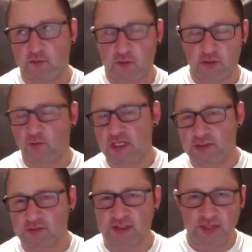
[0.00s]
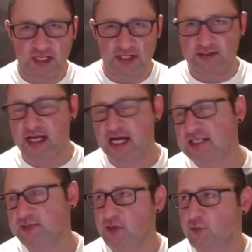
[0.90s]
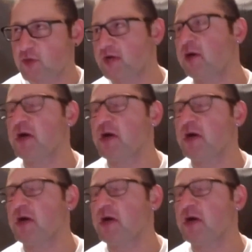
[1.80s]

120s or something as the highest, but whatever.